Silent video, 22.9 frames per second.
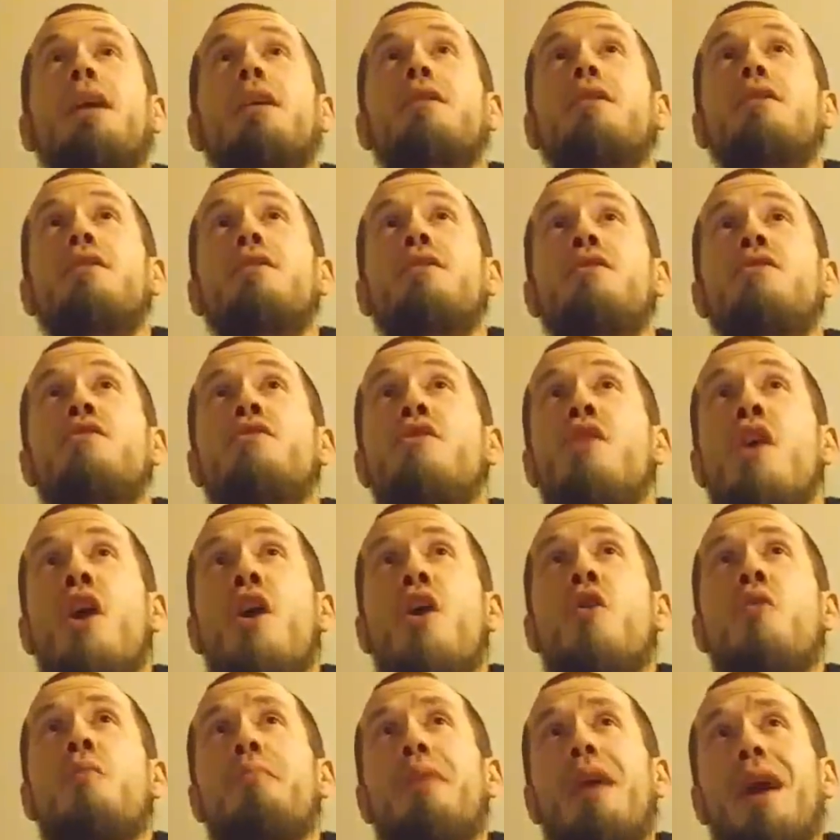
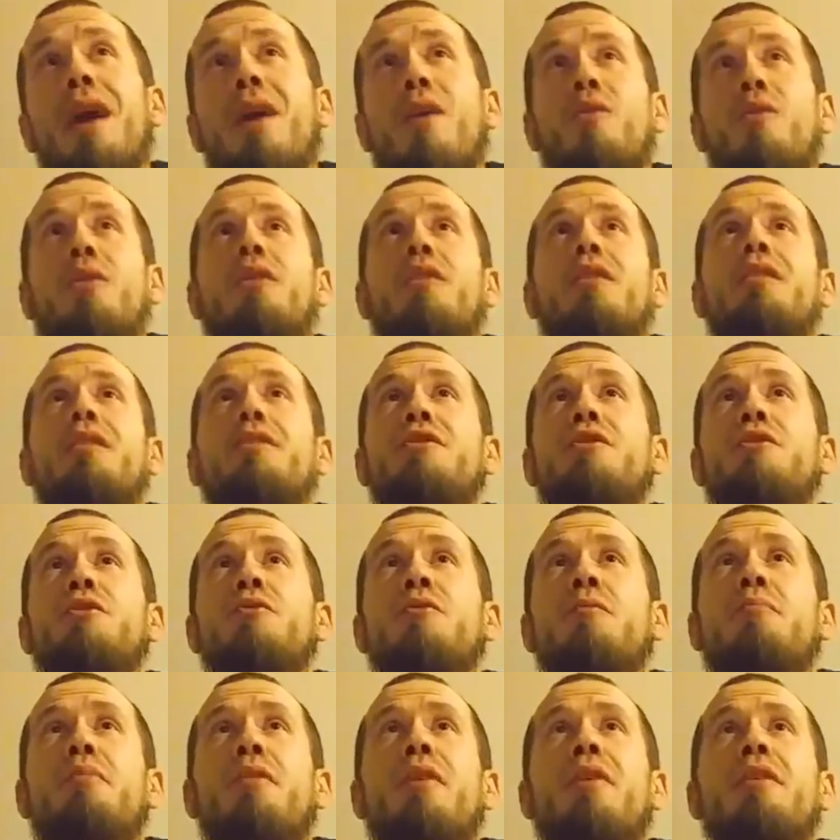no power to
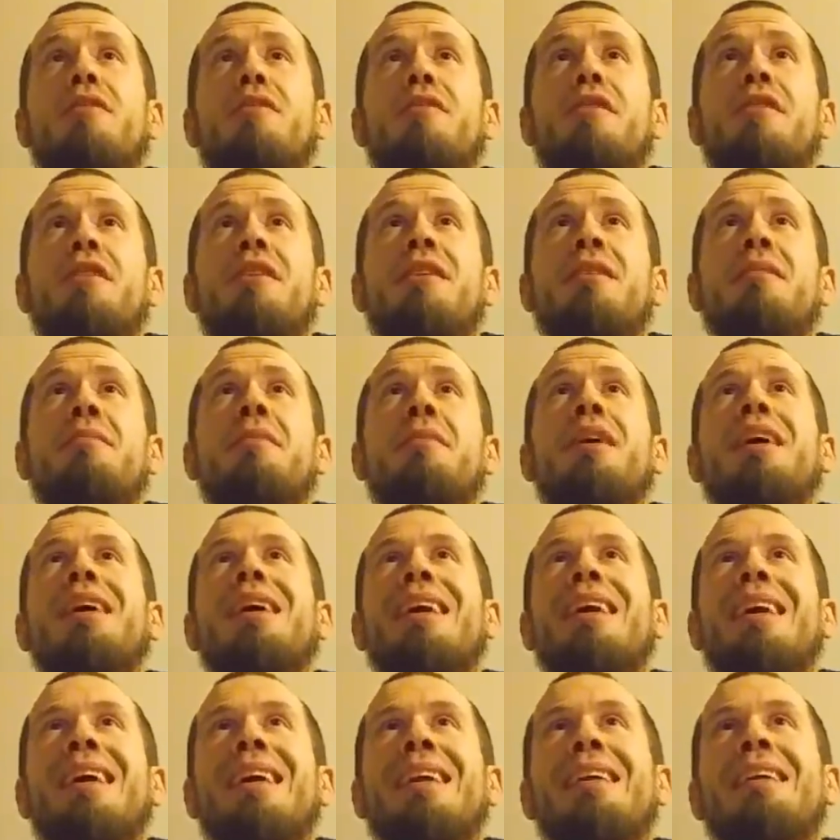impart to him
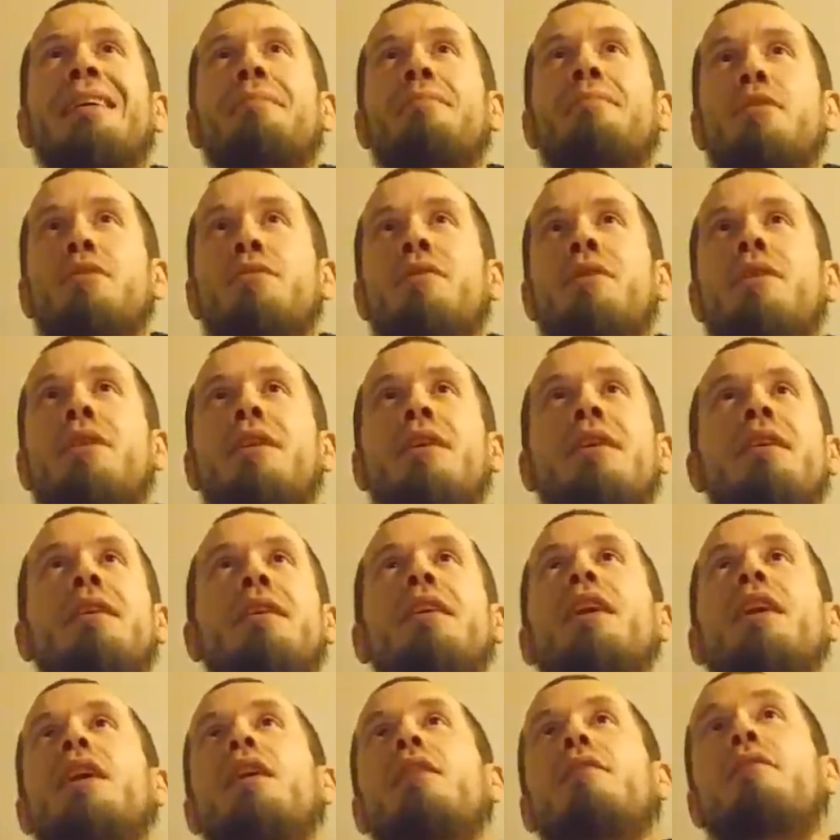any immunity
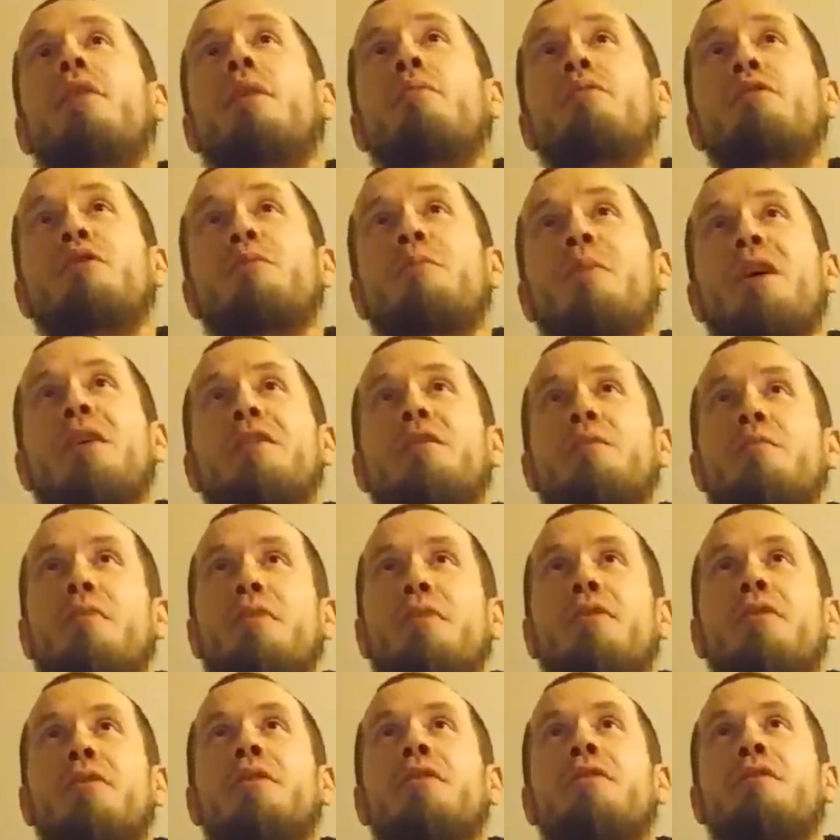from
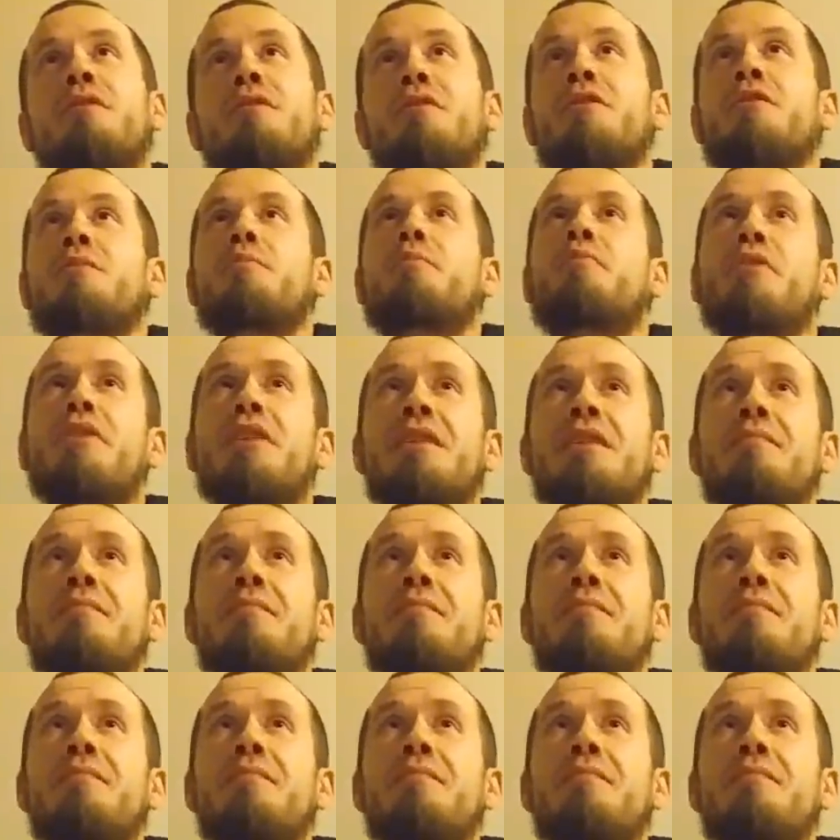responsibility to the supreme